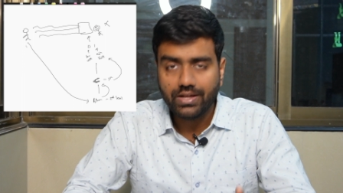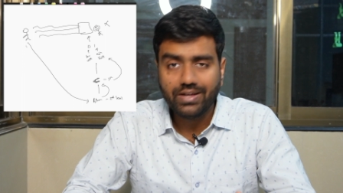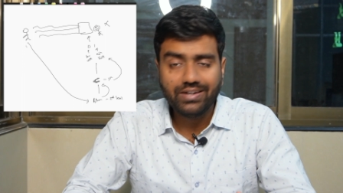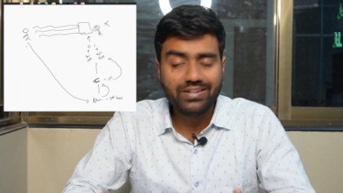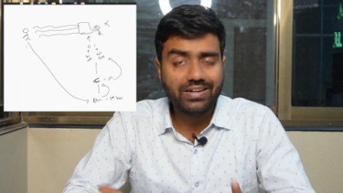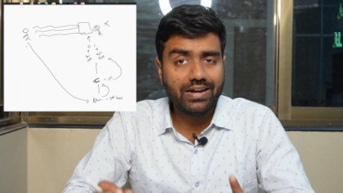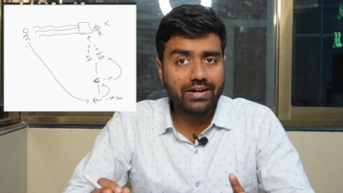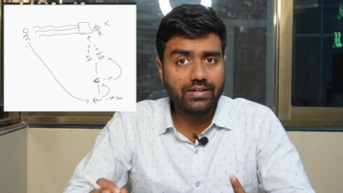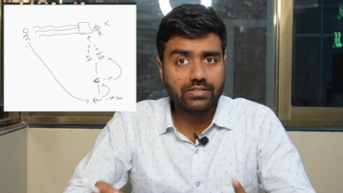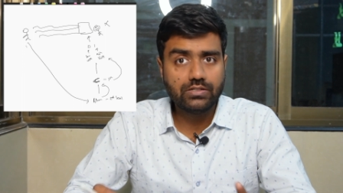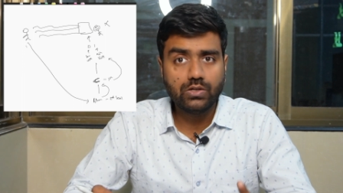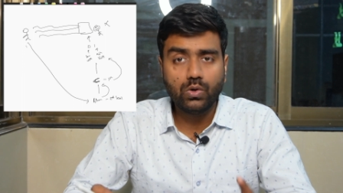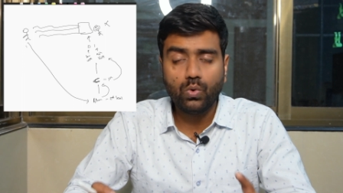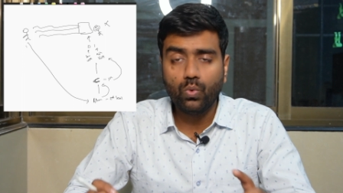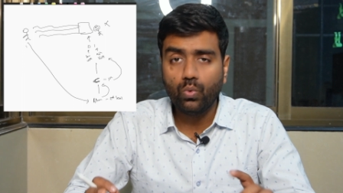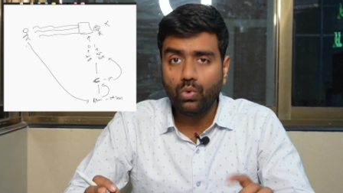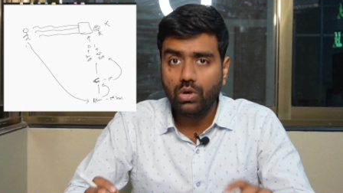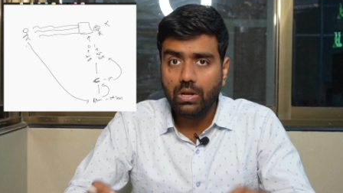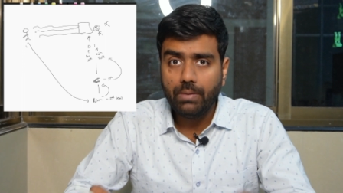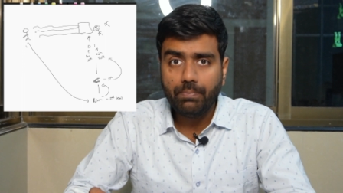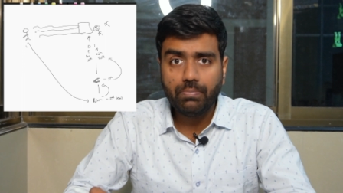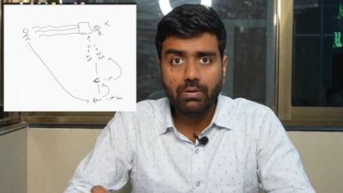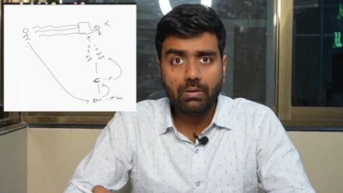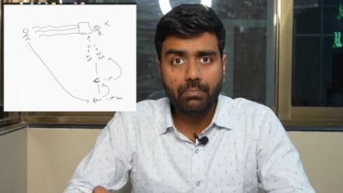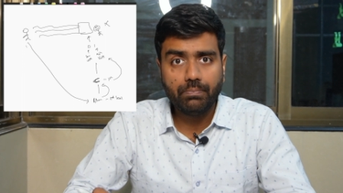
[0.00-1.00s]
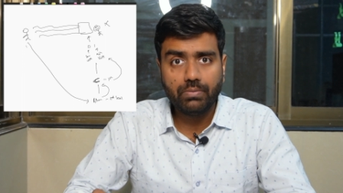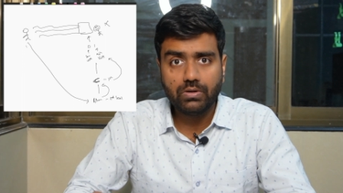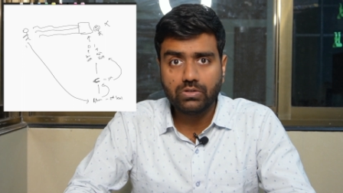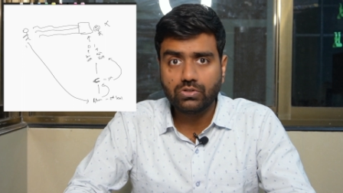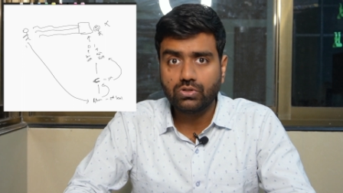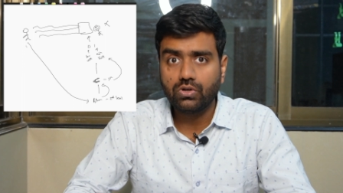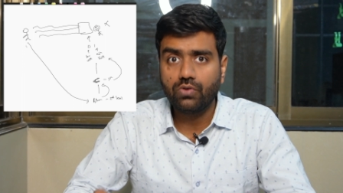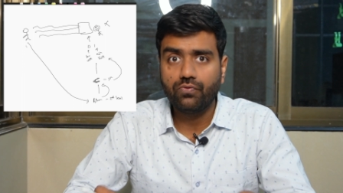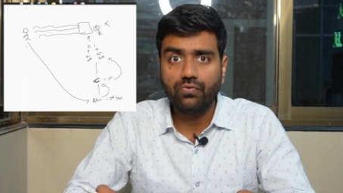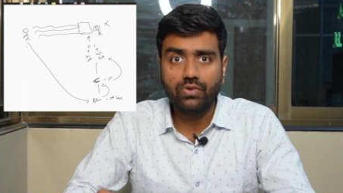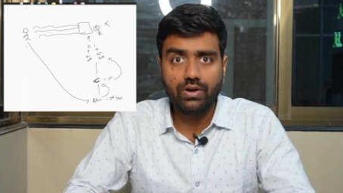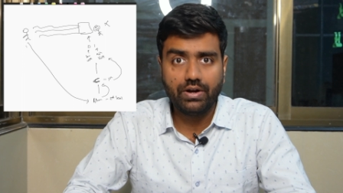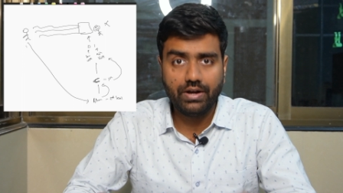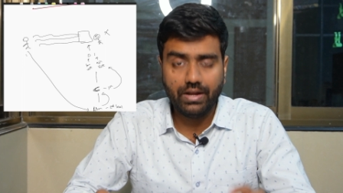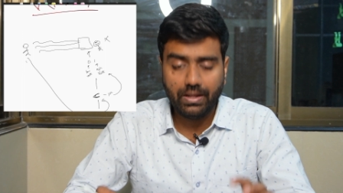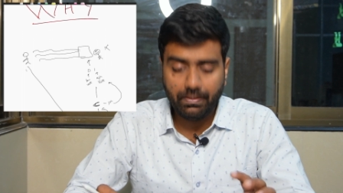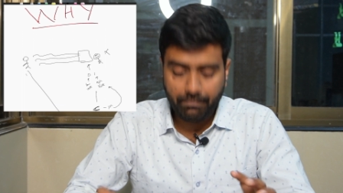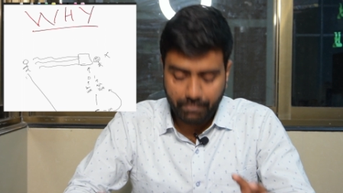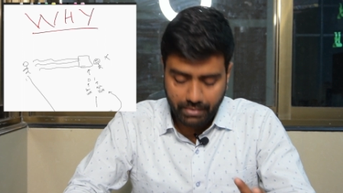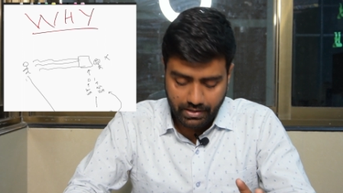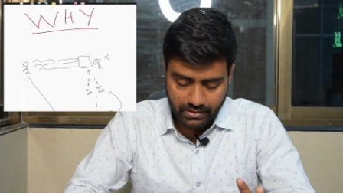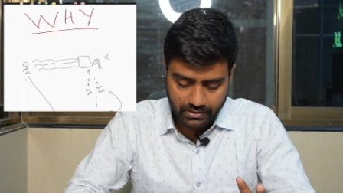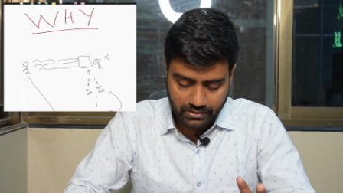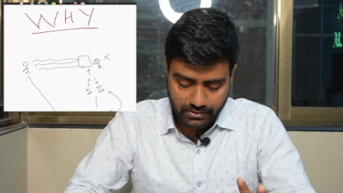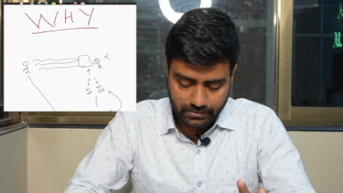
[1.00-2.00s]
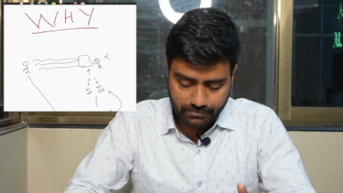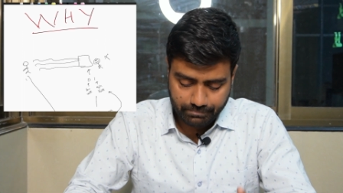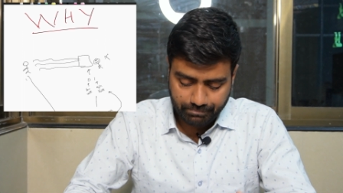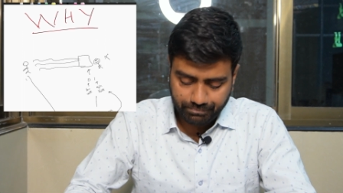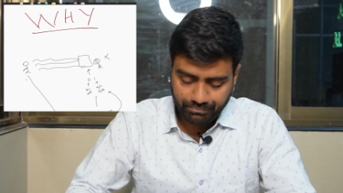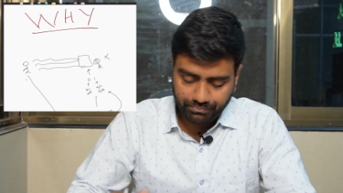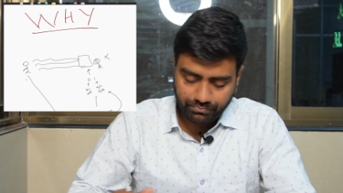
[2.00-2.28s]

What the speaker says: That is the only purpose of learning Python.